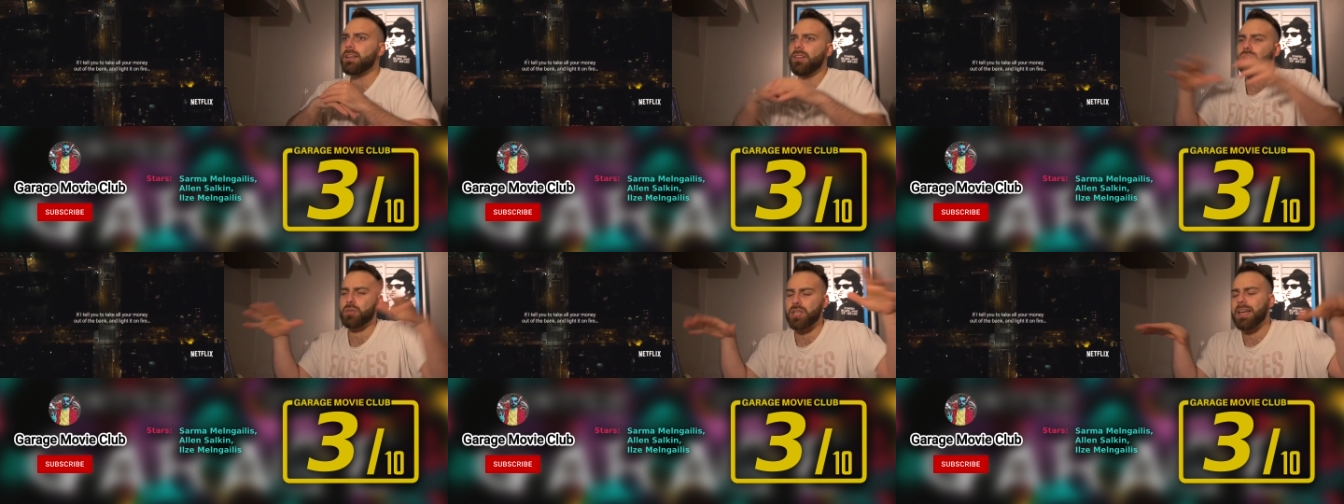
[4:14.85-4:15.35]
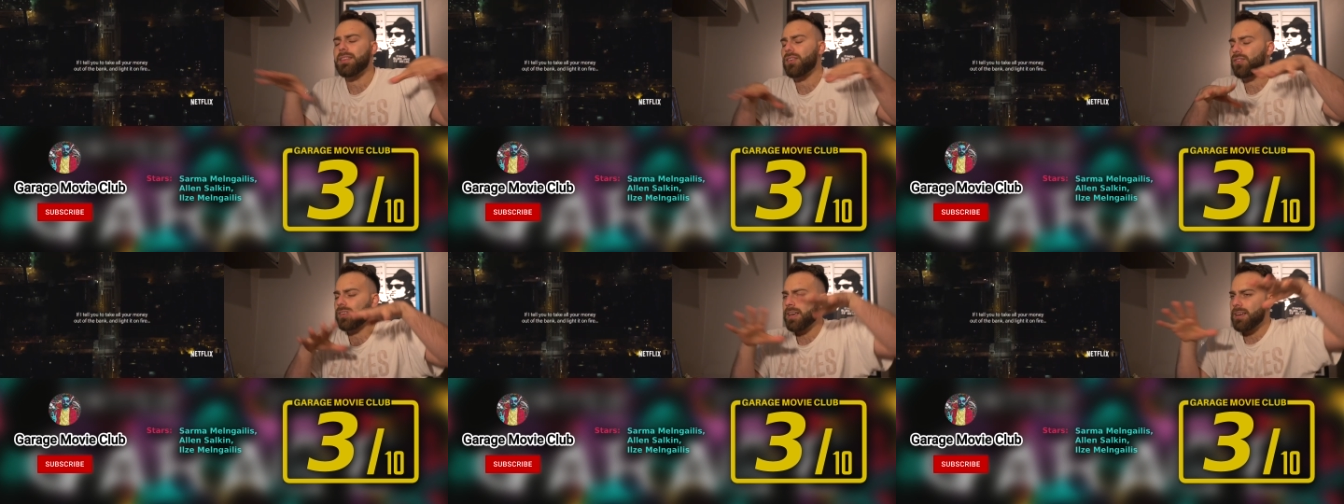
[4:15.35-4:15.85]
So she had
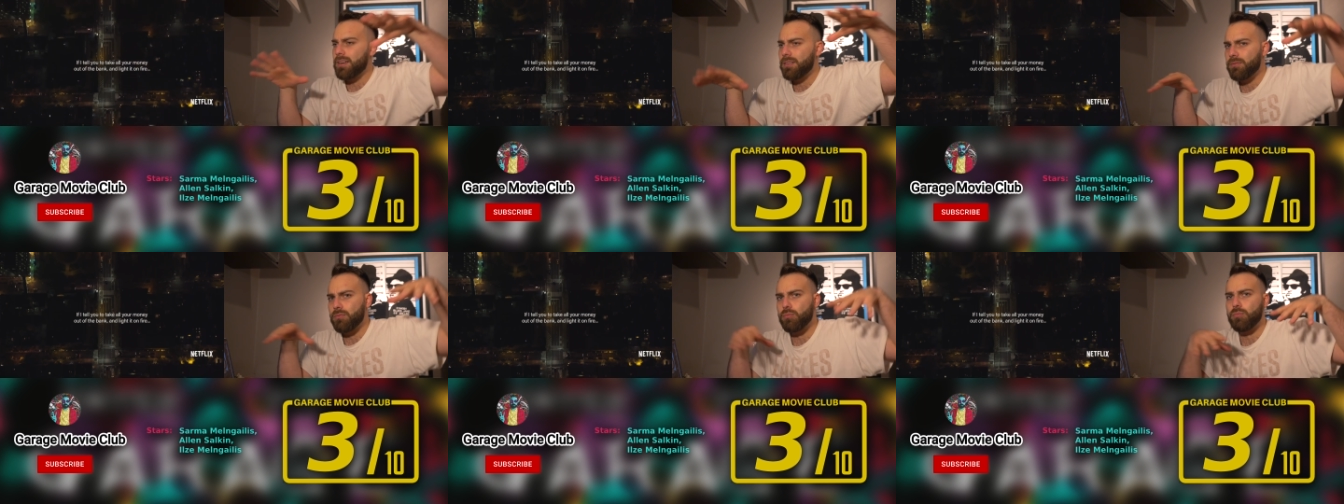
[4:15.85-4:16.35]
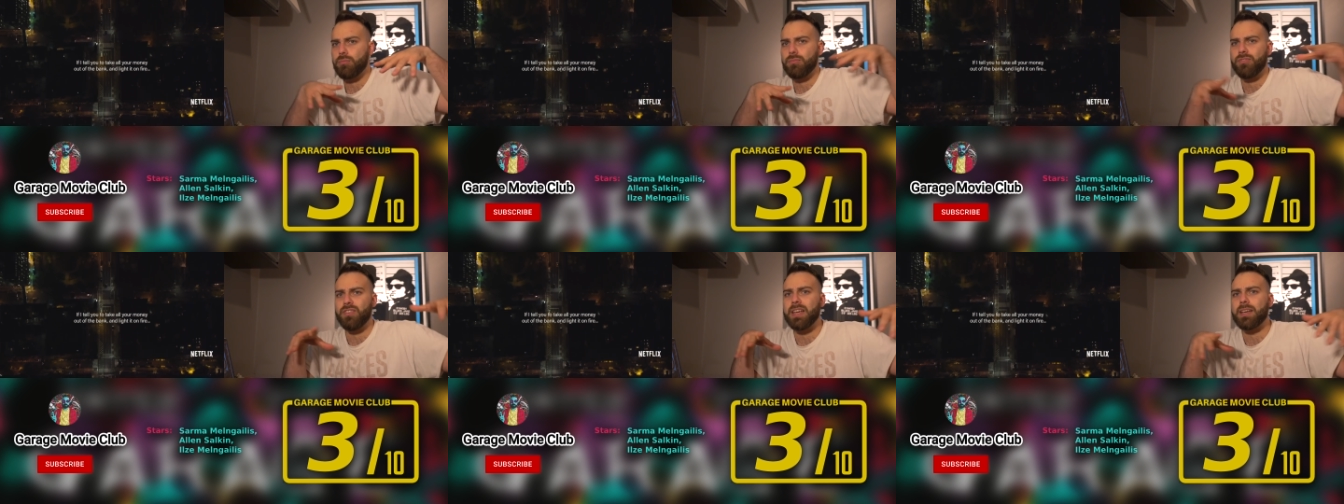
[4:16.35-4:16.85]
this
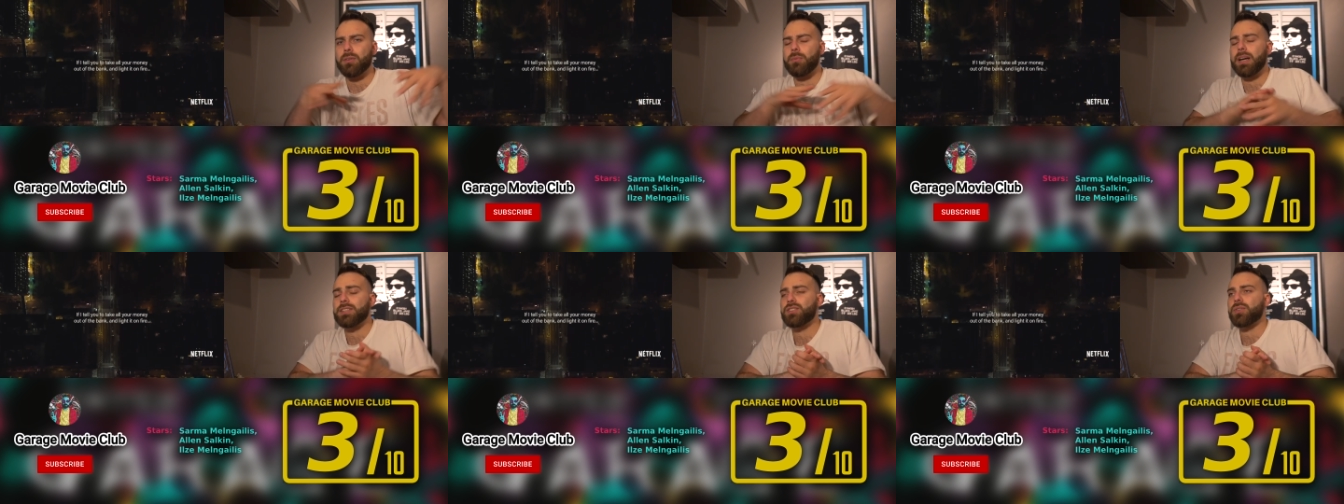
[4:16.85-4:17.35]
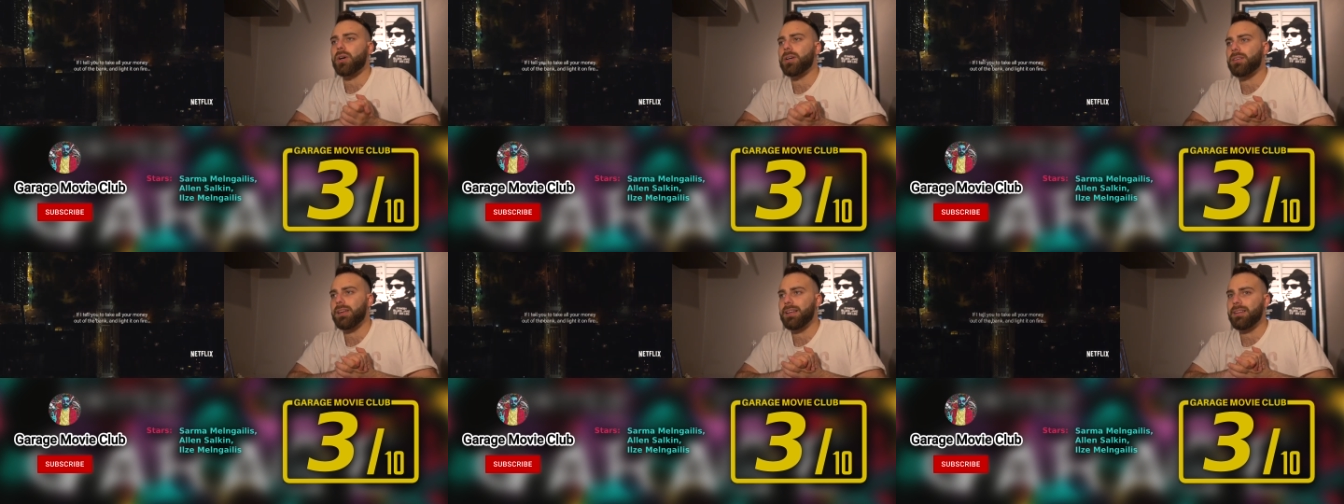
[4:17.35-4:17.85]
vegan
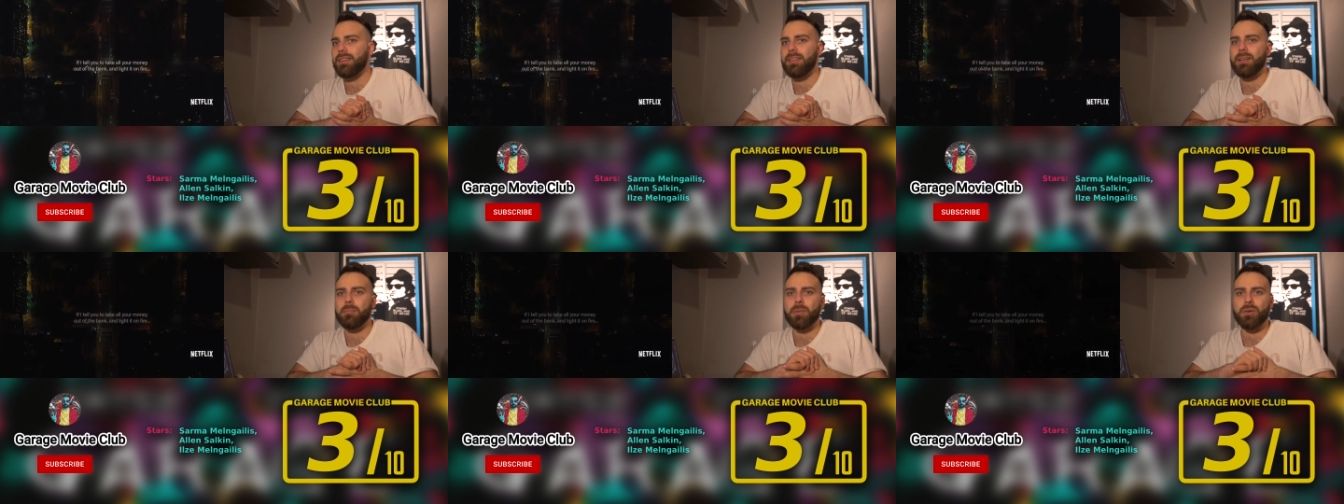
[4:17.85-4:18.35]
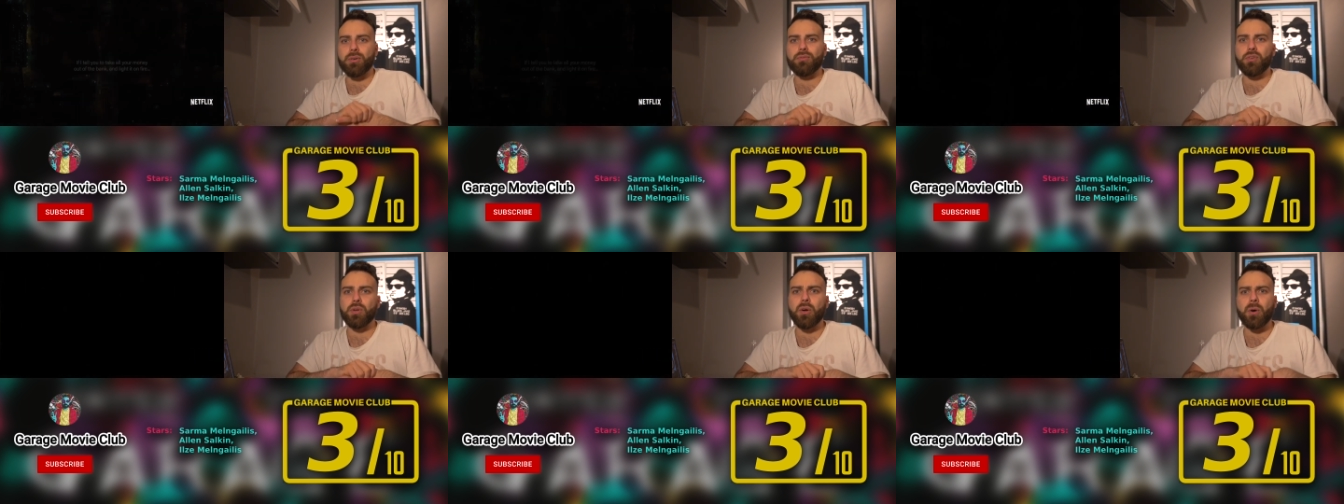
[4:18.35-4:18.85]
restaurant in the middle of
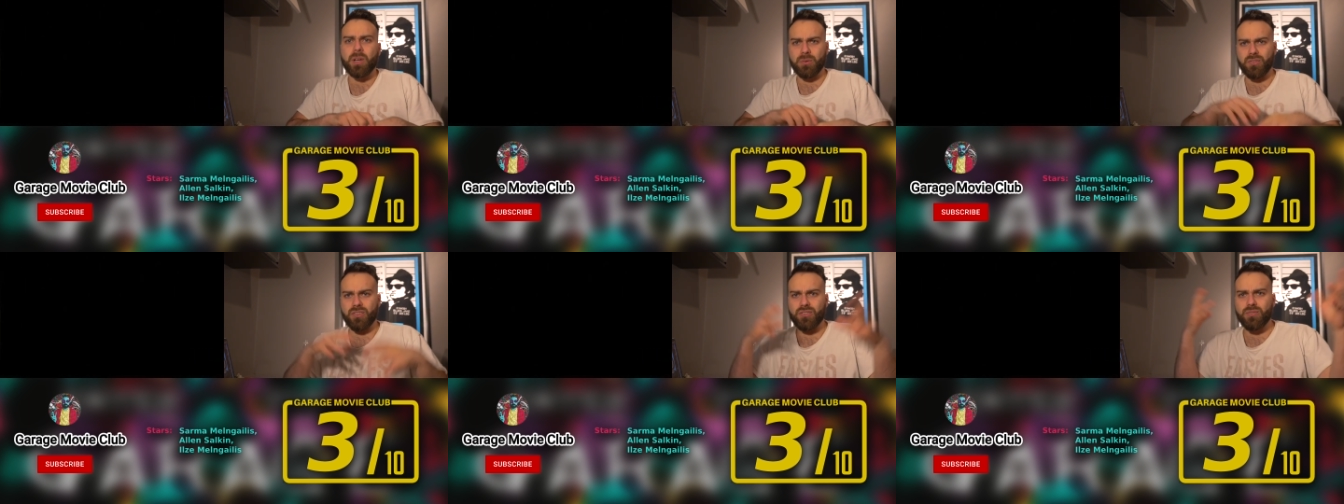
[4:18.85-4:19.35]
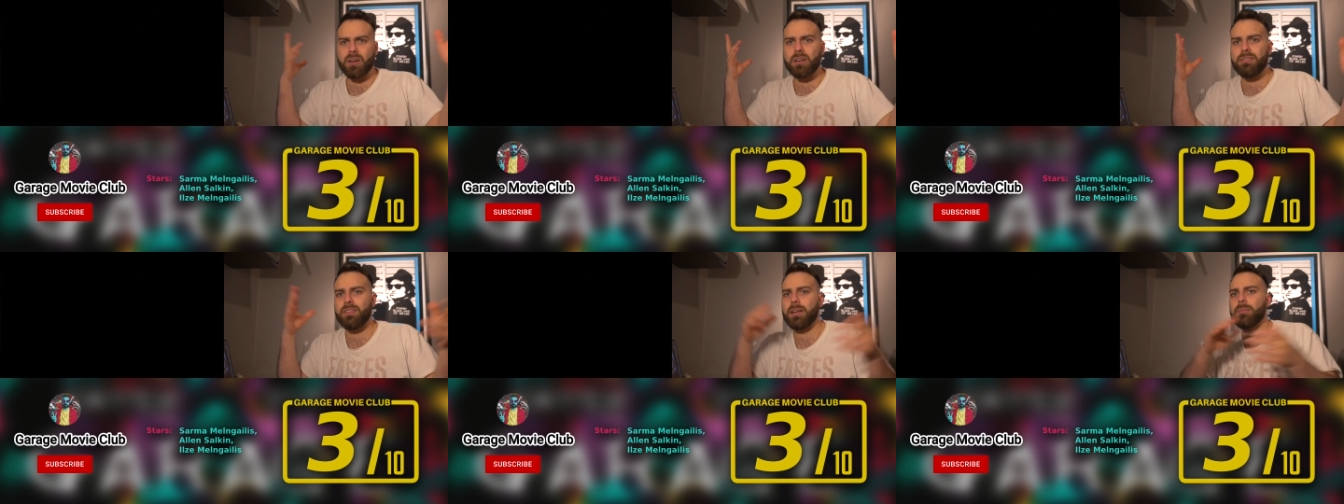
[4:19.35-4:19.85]
New York, and it was this very
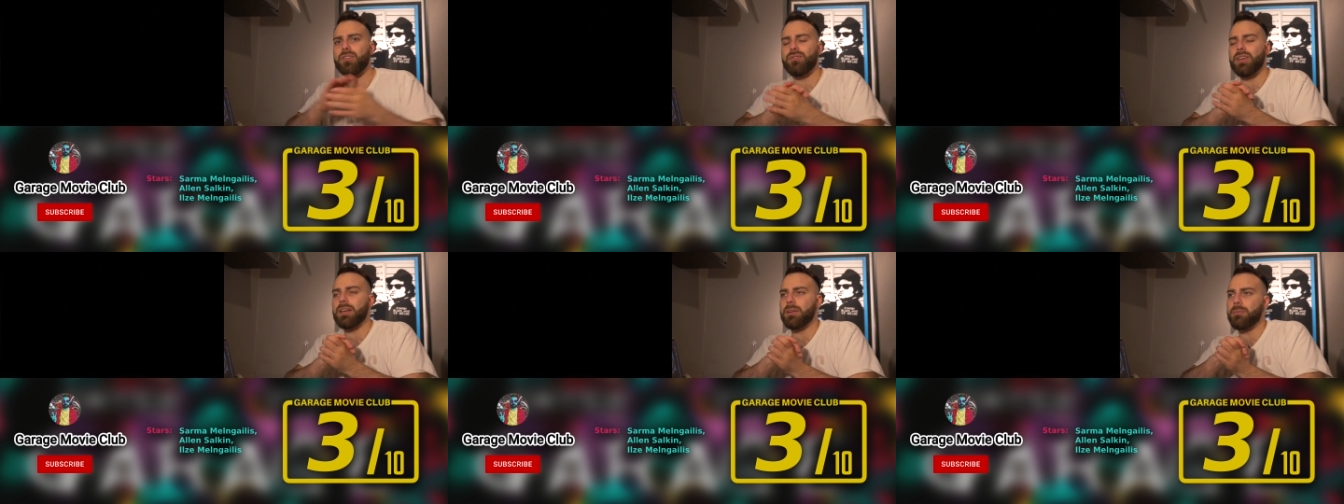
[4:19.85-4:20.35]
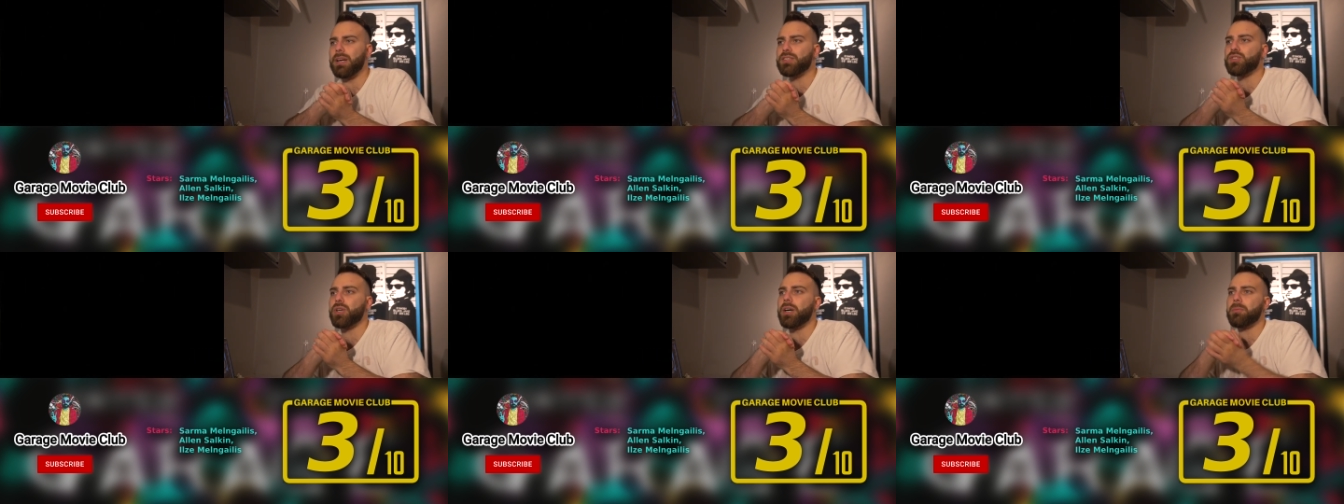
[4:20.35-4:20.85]
famous vegan
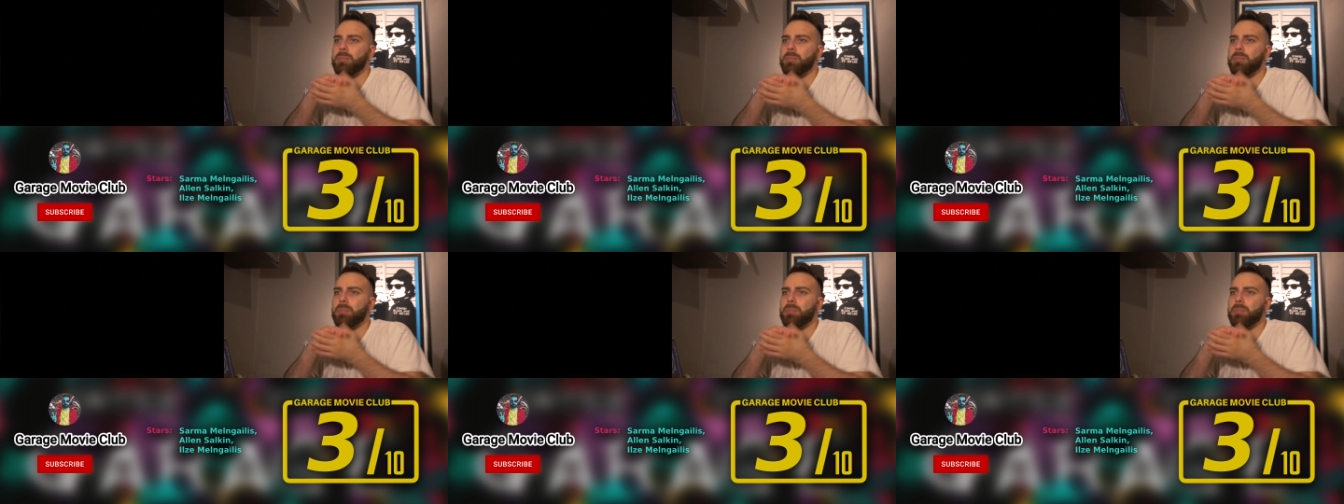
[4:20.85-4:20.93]
restaurant.